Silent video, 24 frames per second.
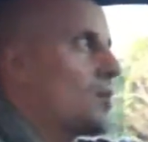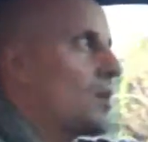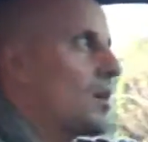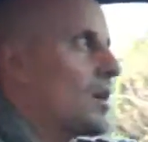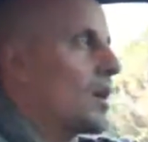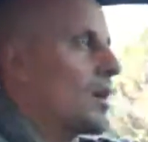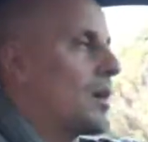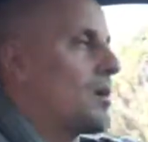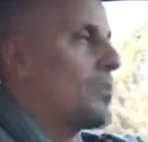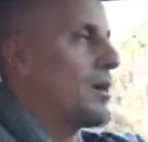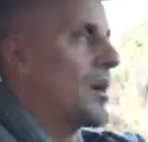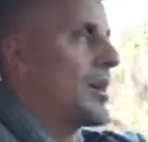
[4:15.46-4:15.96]

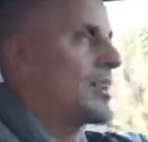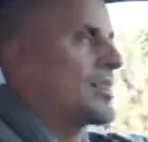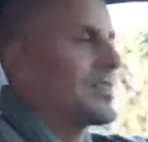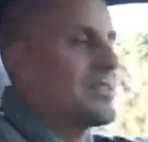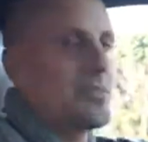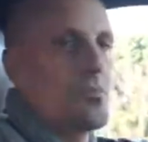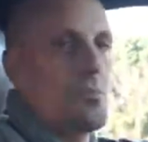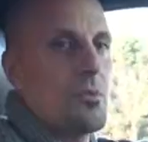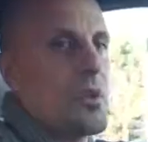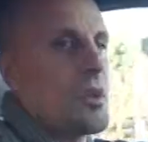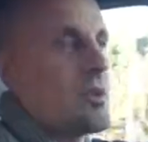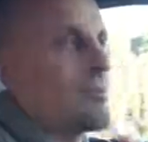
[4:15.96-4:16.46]
And
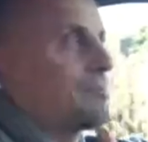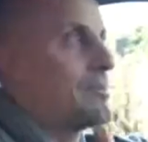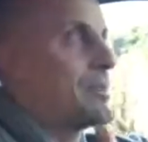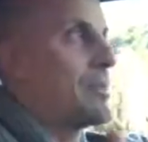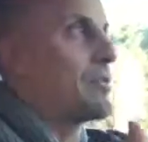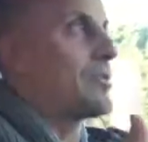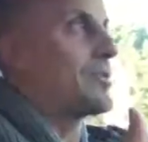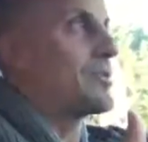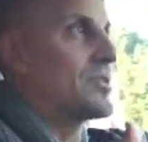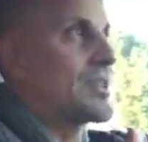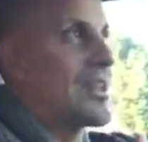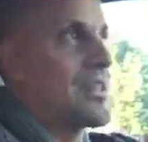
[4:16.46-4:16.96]
when
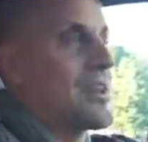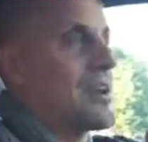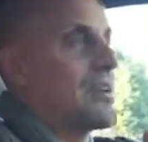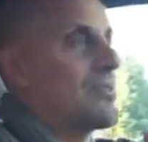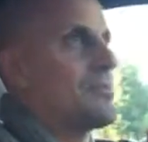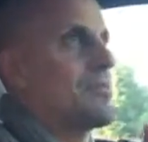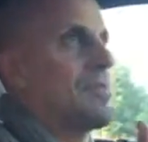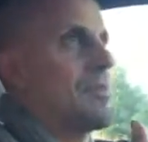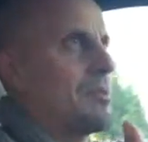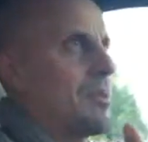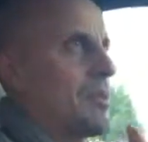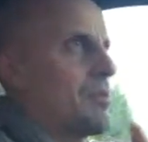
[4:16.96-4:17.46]
people say
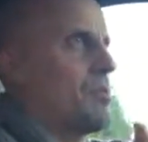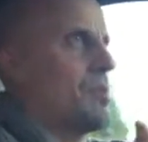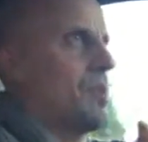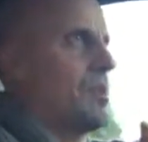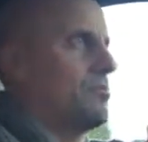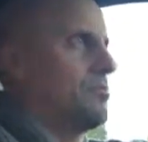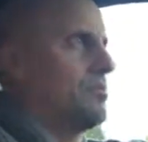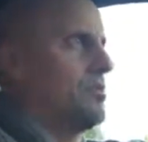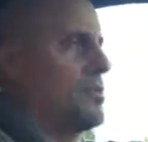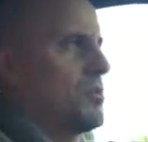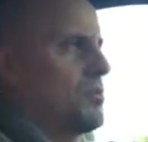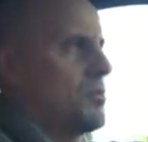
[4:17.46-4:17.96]
that, people are like,
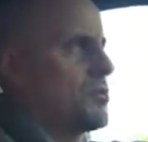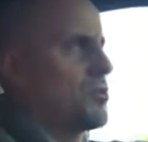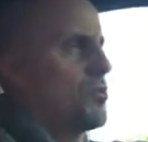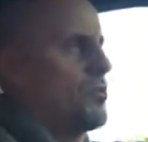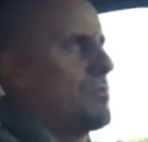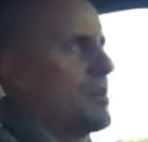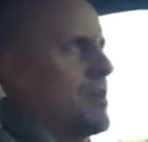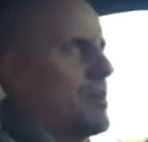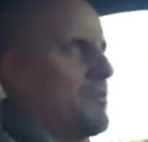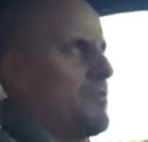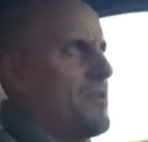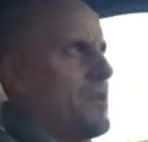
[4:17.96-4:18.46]
well, there was no
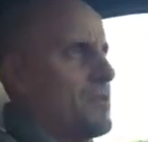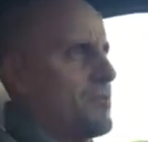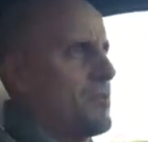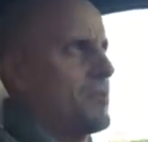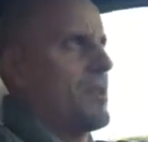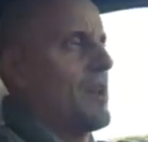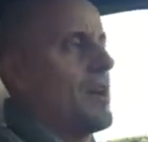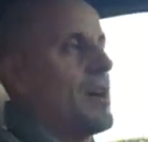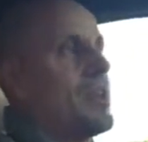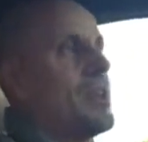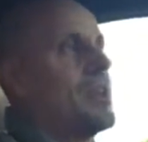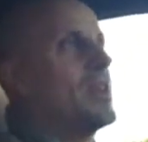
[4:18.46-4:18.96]
benefit to
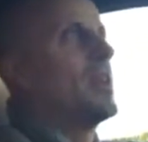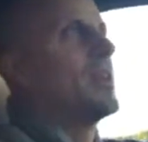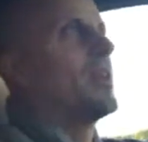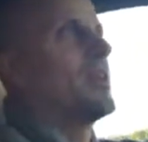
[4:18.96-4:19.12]
that.